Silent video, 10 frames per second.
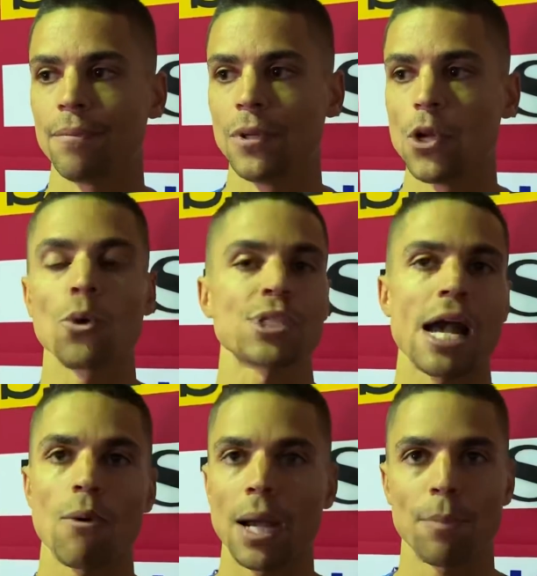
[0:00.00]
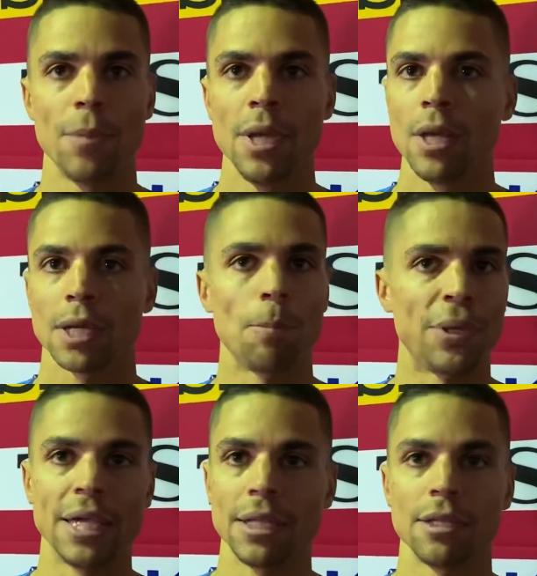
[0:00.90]
knows how I
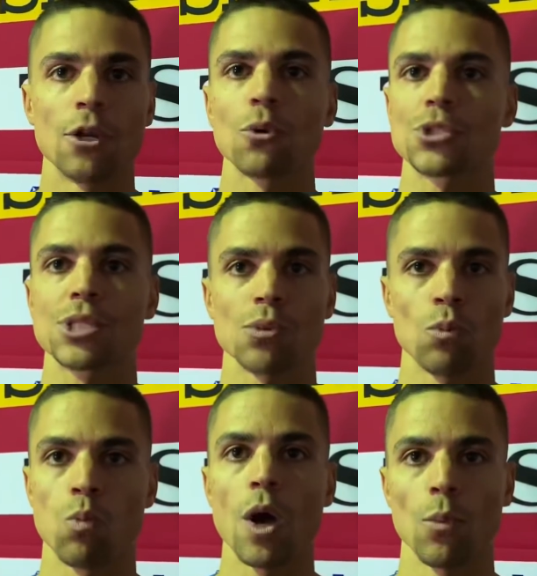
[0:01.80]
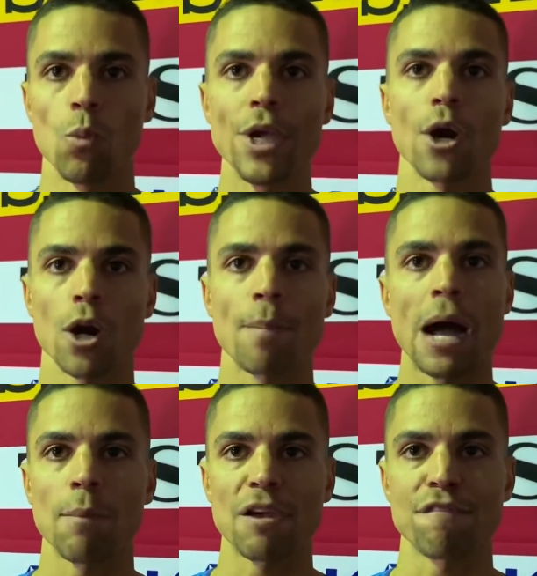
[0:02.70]
compete, knows what we are
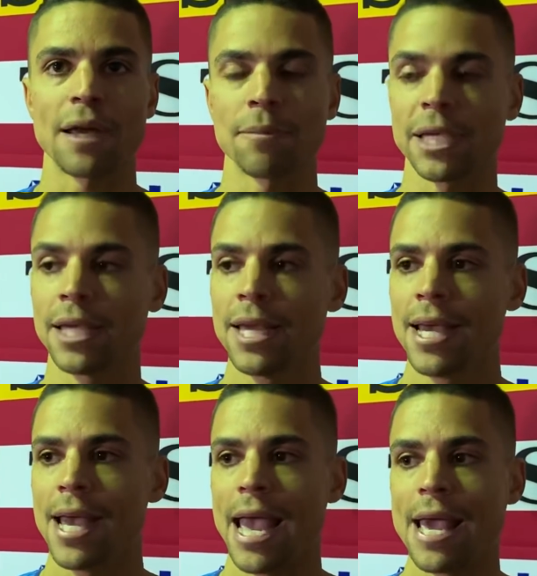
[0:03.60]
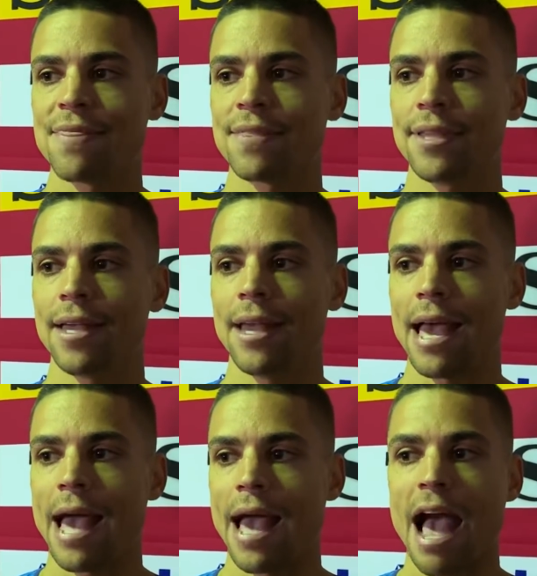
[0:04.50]
about, my family. And
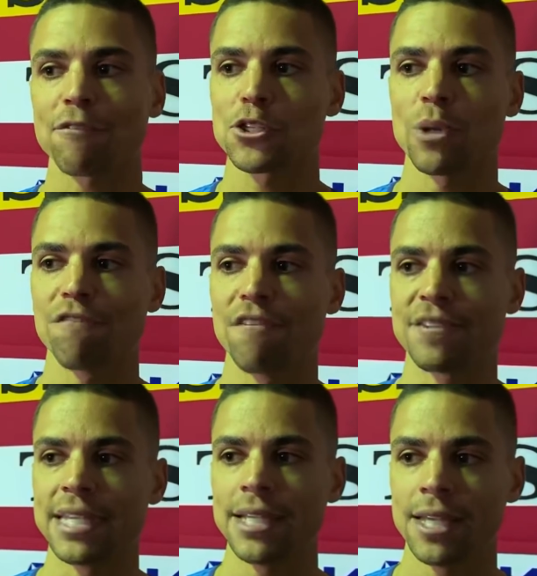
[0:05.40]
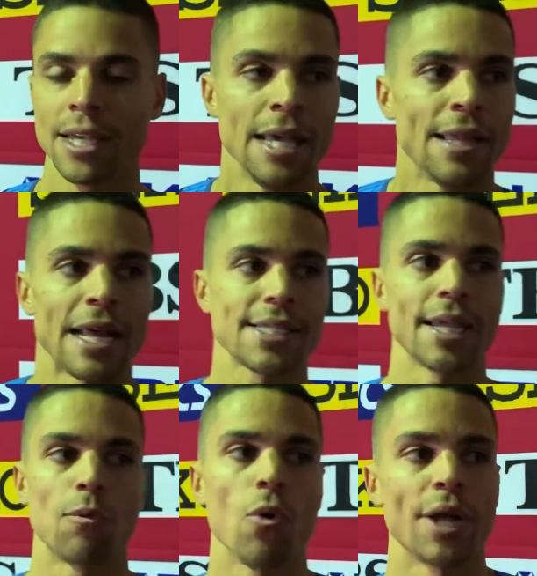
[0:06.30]
after 2015, that's
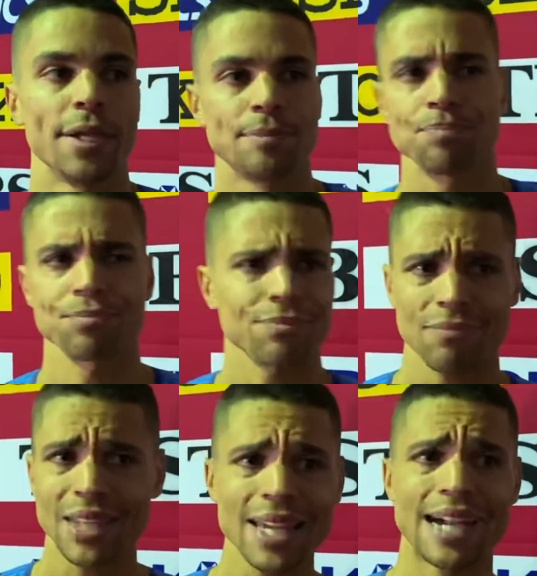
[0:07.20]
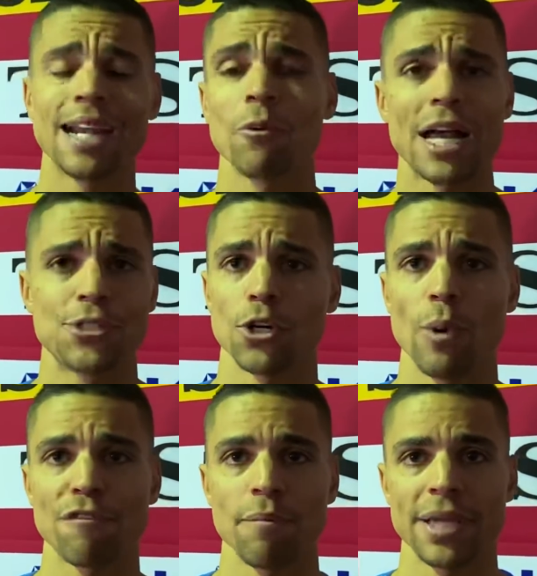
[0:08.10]
like what kind of what I took
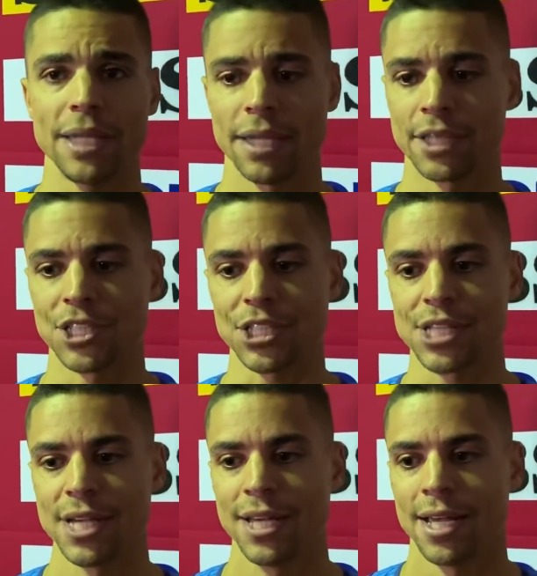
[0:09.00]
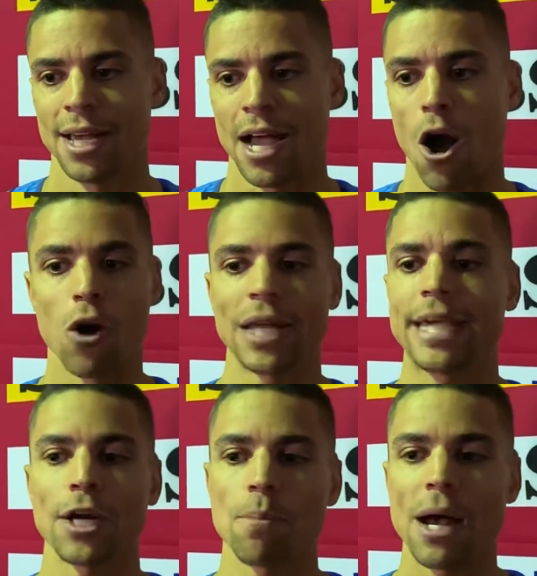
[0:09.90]
away from it. Just all I
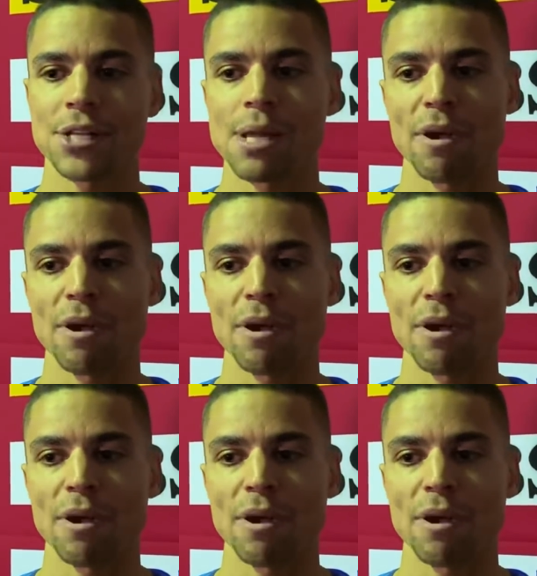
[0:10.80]
care about is that my